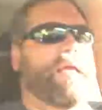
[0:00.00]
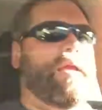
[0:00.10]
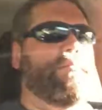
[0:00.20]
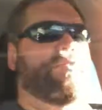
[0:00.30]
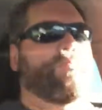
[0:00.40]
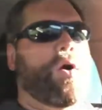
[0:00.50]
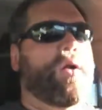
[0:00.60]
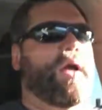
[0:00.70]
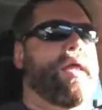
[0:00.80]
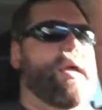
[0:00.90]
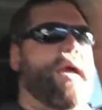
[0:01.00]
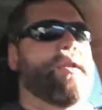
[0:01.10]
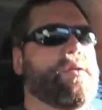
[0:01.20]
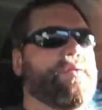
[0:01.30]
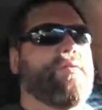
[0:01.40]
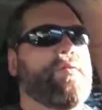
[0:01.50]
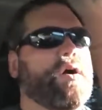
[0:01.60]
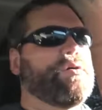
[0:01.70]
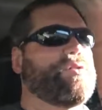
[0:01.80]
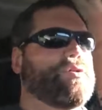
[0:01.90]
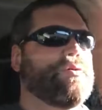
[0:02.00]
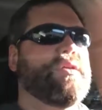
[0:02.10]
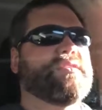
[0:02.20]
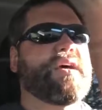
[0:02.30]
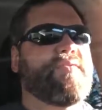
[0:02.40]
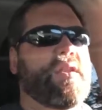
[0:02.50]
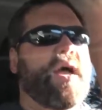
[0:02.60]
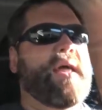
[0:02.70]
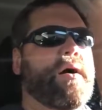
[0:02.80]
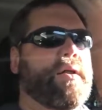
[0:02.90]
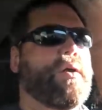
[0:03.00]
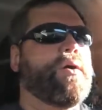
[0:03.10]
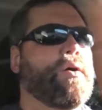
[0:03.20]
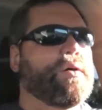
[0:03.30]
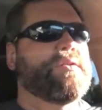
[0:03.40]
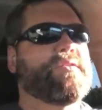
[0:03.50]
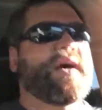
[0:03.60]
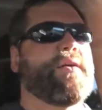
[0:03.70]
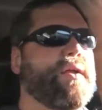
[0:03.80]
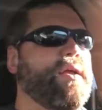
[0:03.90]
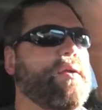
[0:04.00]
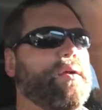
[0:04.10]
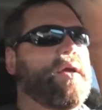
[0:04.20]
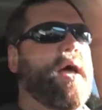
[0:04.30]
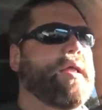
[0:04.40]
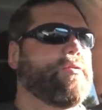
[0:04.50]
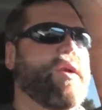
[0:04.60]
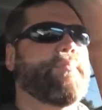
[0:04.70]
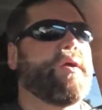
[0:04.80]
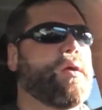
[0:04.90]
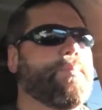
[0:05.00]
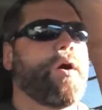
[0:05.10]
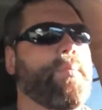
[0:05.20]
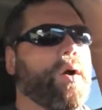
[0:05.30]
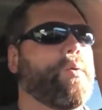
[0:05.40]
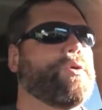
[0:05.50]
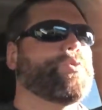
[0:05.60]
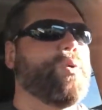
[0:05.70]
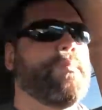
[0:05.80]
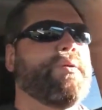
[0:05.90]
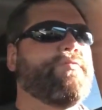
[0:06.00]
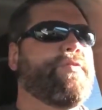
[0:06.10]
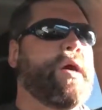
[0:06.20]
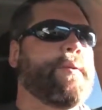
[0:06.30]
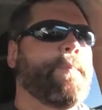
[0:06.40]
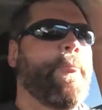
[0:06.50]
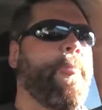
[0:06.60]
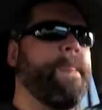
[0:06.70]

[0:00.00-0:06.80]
the game tomorrow night and to go to the 7-line outing on Saturday at Great American Ballpark, which will be fun.